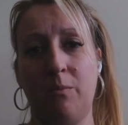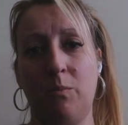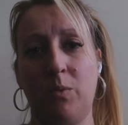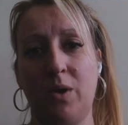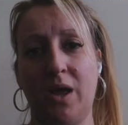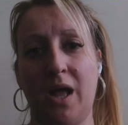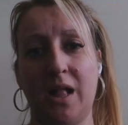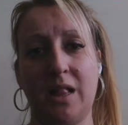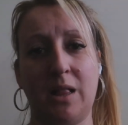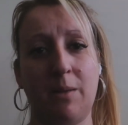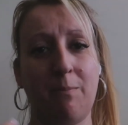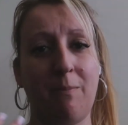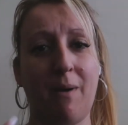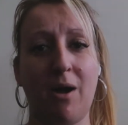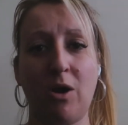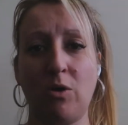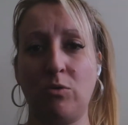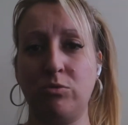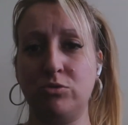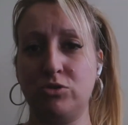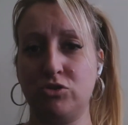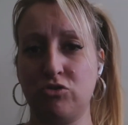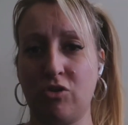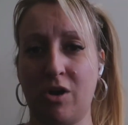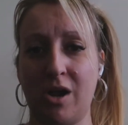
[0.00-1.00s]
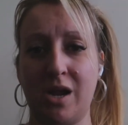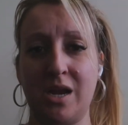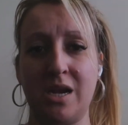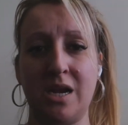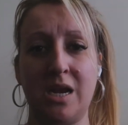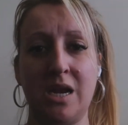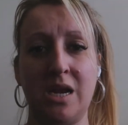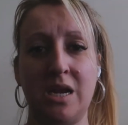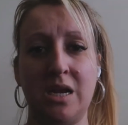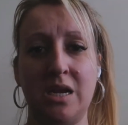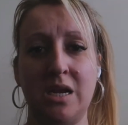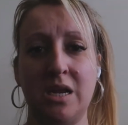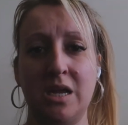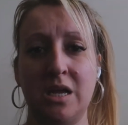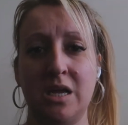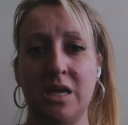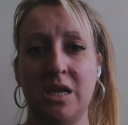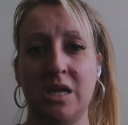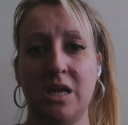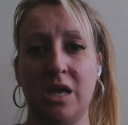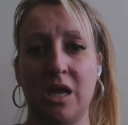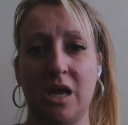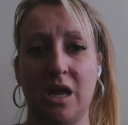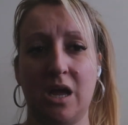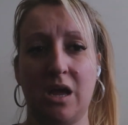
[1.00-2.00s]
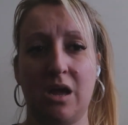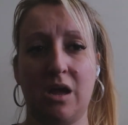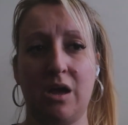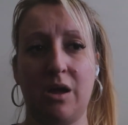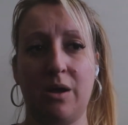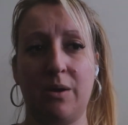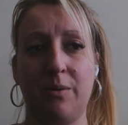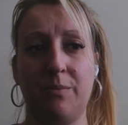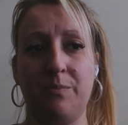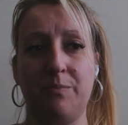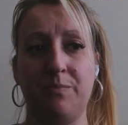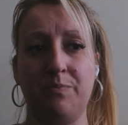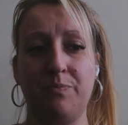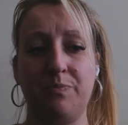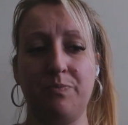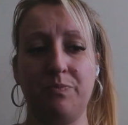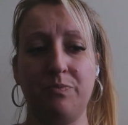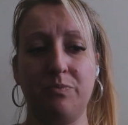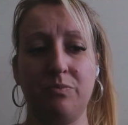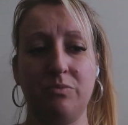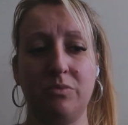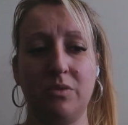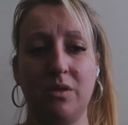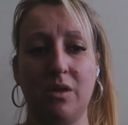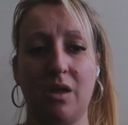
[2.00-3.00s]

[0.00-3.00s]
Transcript: We had the buckle training, and